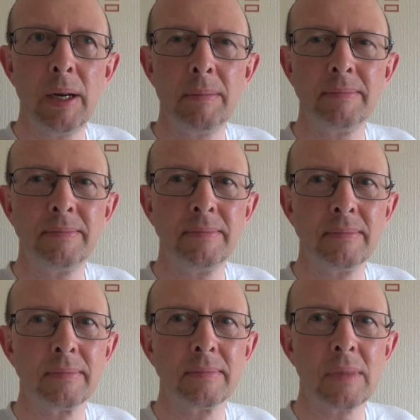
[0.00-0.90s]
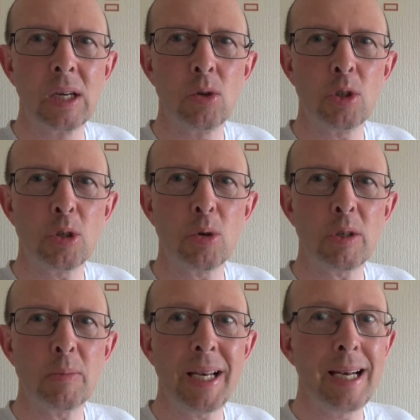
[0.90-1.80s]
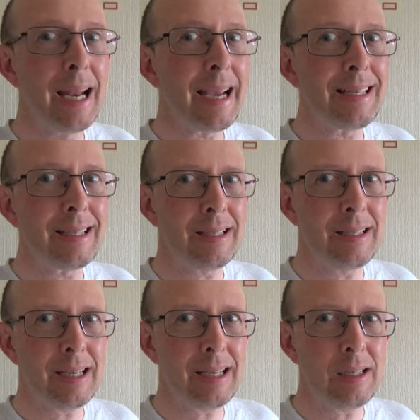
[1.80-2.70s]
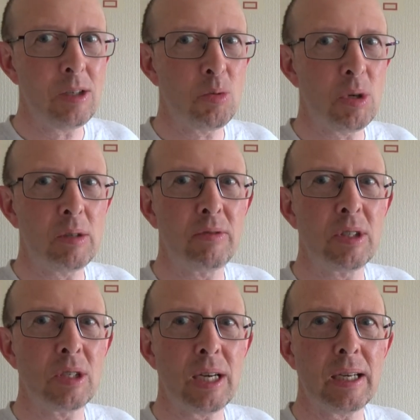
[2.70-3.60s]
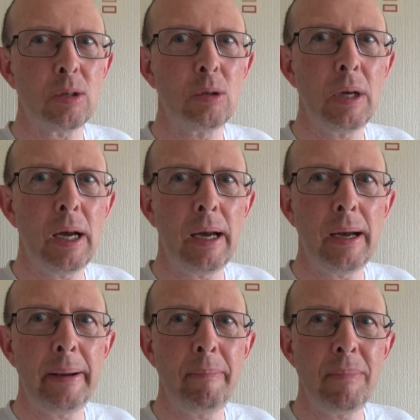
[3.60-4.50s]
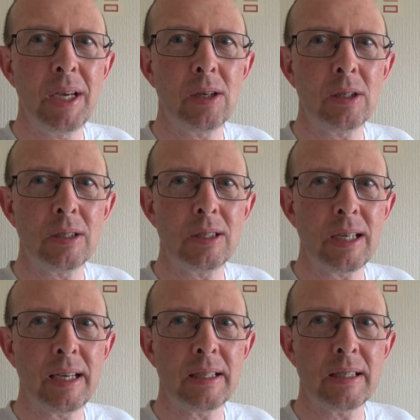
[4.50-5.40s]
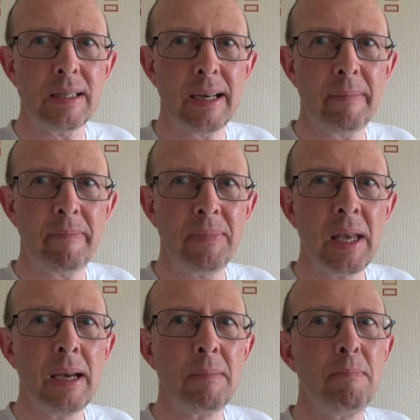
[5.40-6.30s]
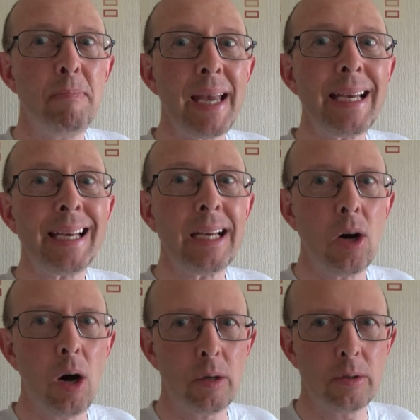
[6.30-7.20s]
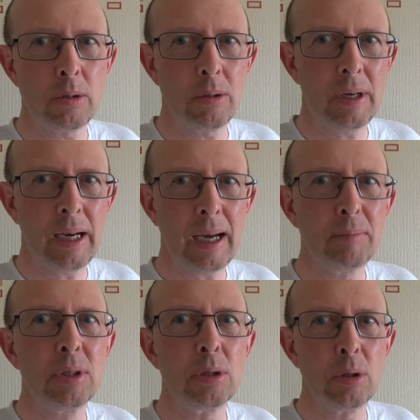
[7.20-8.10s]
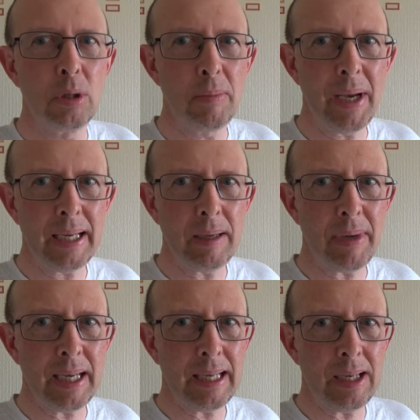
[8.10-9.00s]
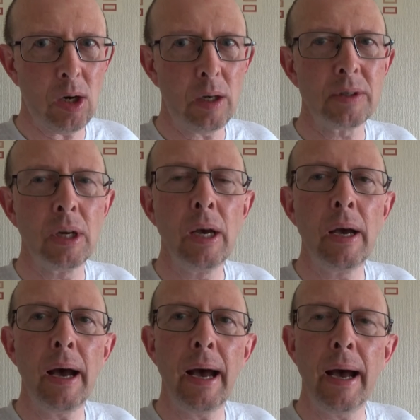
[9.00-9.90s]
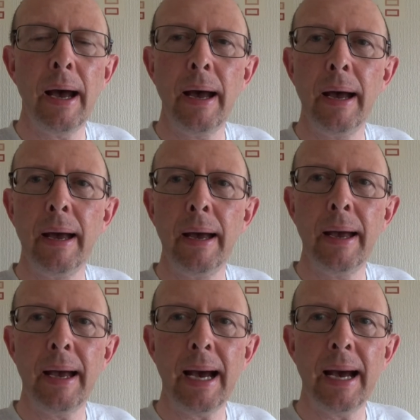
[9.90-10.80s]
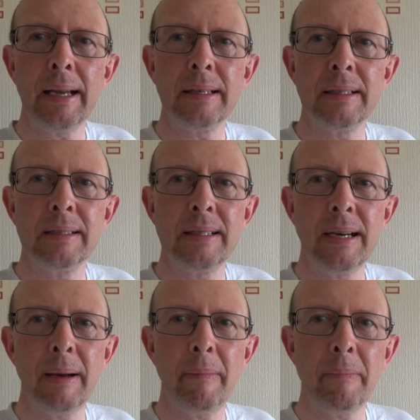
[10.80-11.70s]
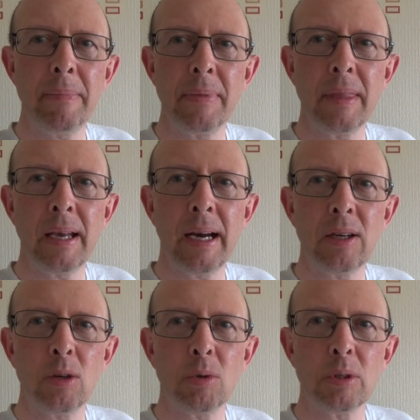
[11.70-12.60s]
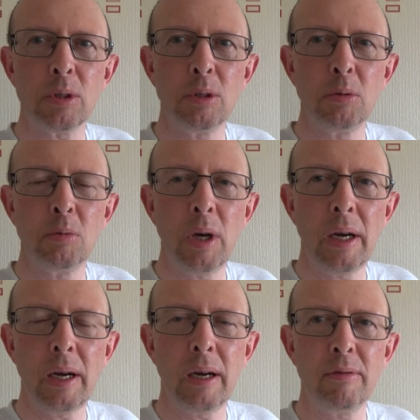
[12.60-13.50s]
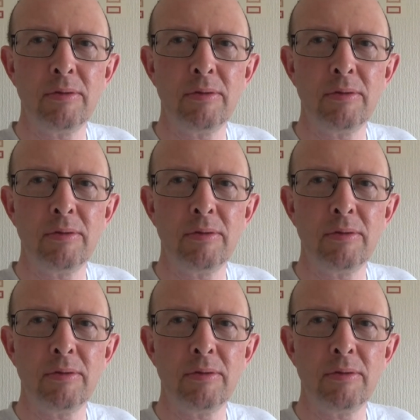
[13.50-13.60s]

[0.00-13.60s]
I'm going to go out a bit later today as well for the cycle, because it's baking hot. Absolutely baking hot, and I don't want to